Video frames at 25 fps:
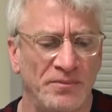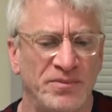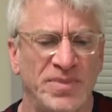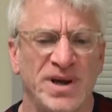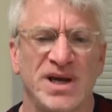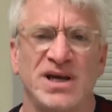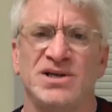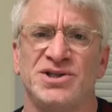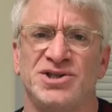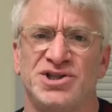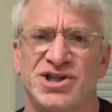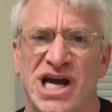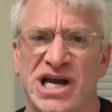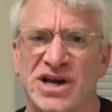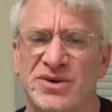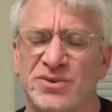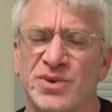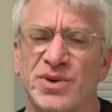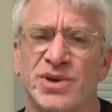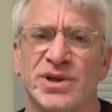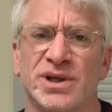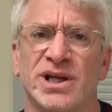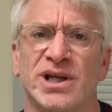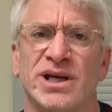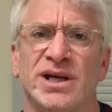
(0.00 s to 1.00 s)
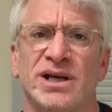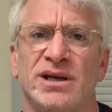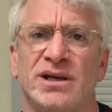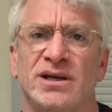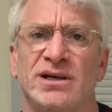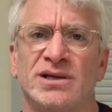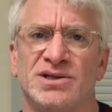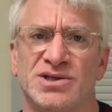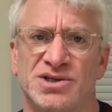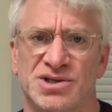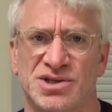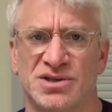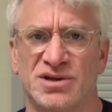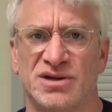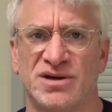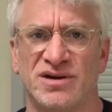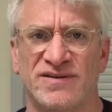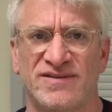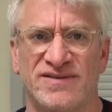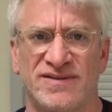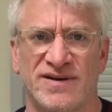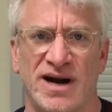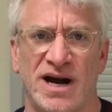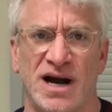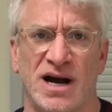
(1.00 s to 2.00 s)
being genuinely
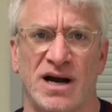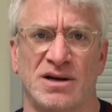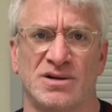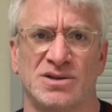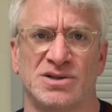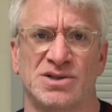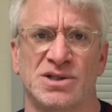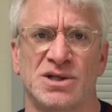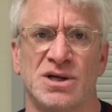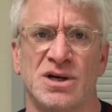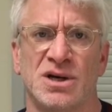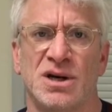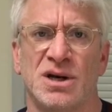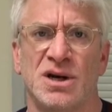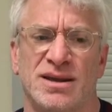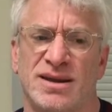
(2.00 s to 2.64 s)
concerned for House,